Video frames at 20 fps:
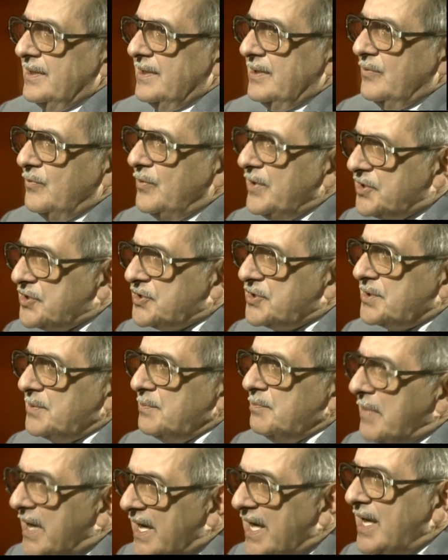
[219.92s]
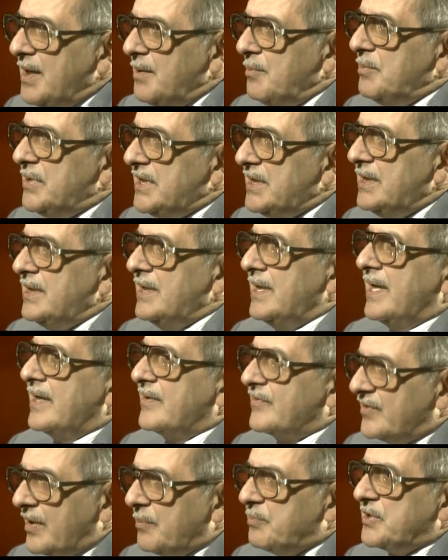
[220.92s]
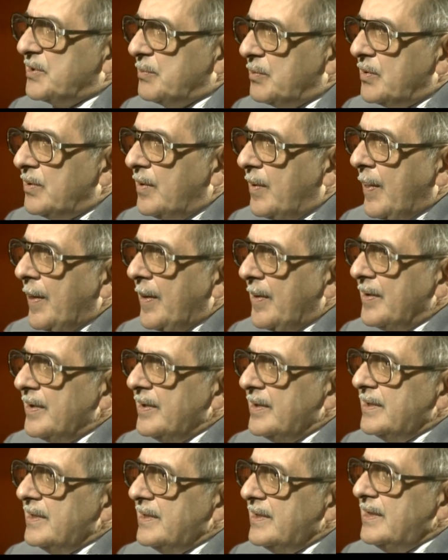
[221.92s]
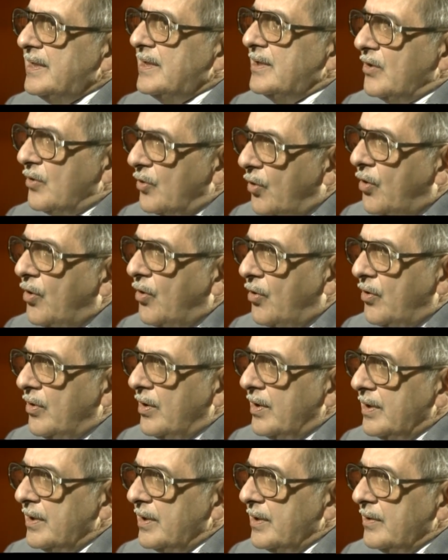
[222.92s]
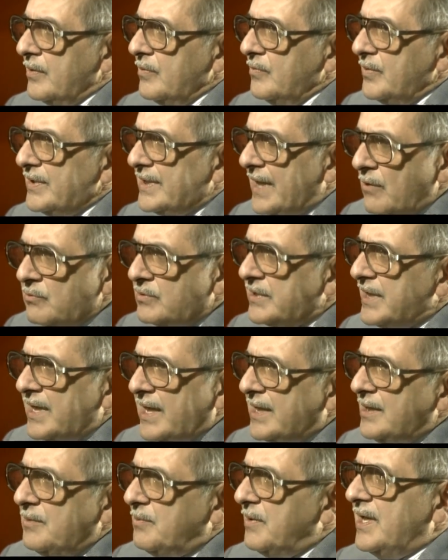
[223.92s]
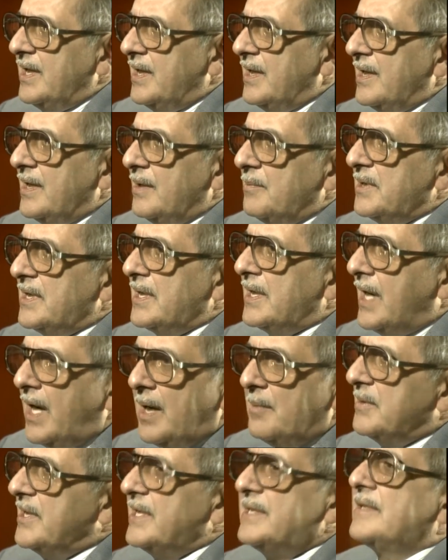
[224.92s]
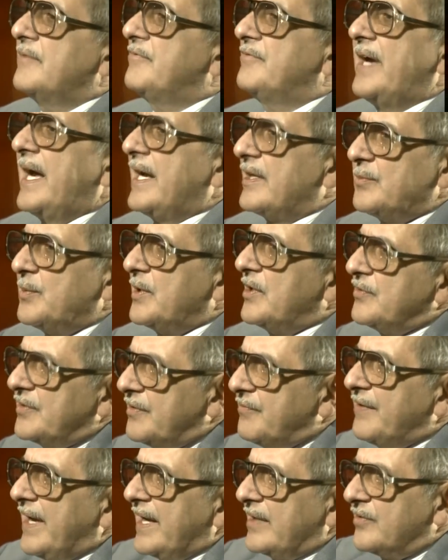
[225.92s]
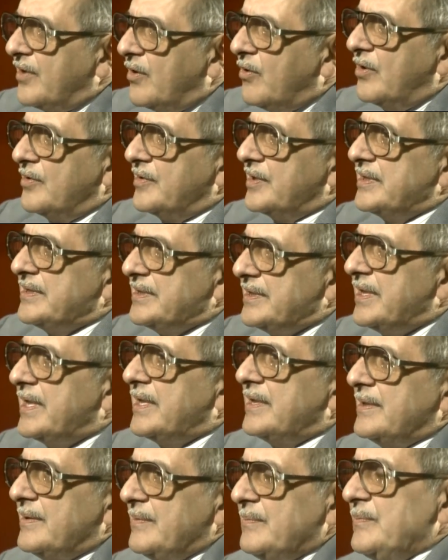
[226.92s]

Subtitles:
which may be acceptable in law without in any way, I mean, garbling the facts, because the facts are already there.